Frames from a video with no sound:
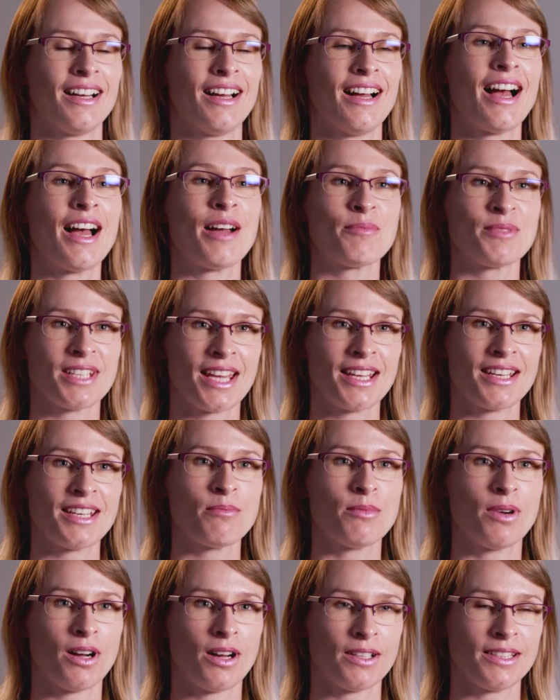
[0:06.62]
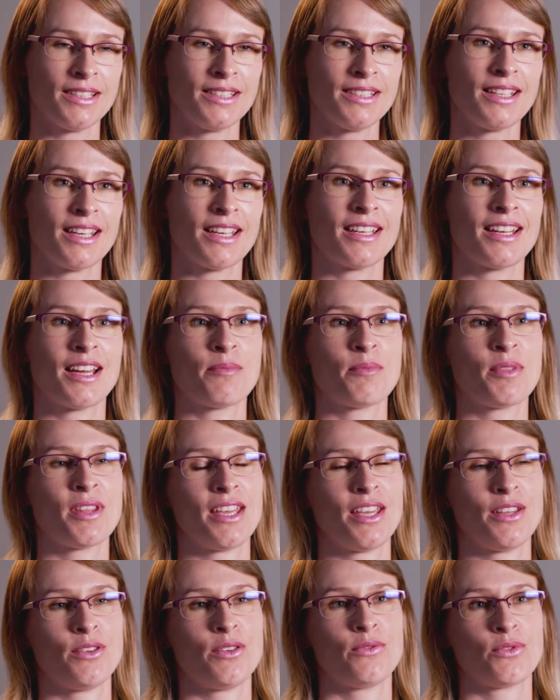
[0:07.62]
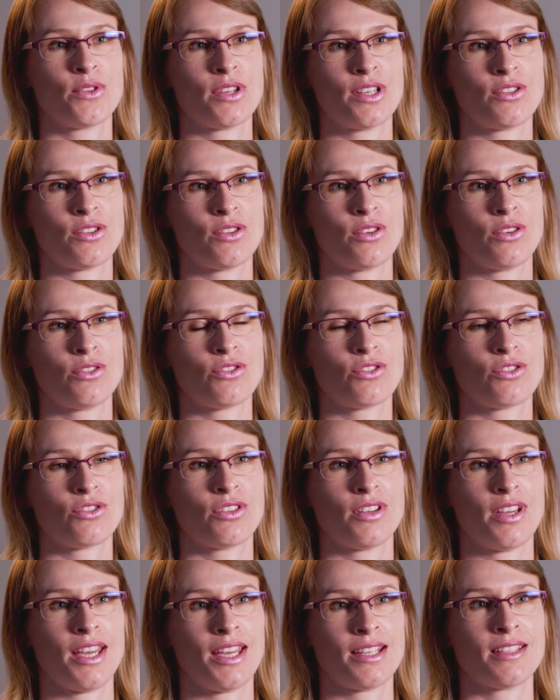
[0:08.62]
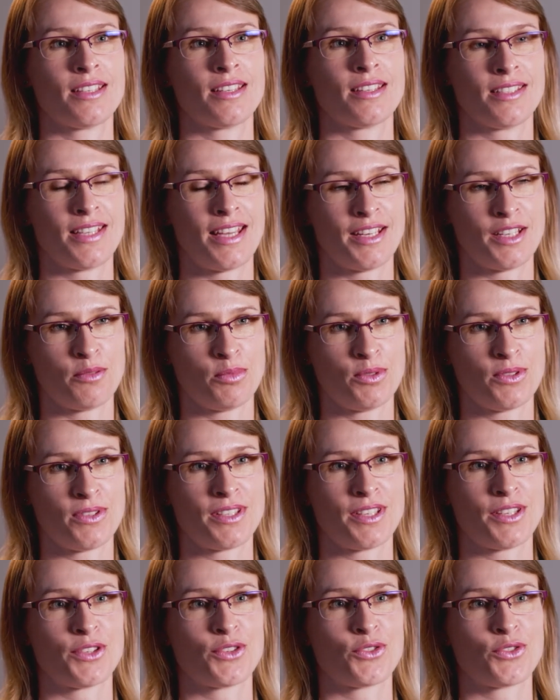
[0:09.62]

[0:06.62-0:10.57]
I'm Danny Marlin and I'm the Head of Research at Sustainable Seas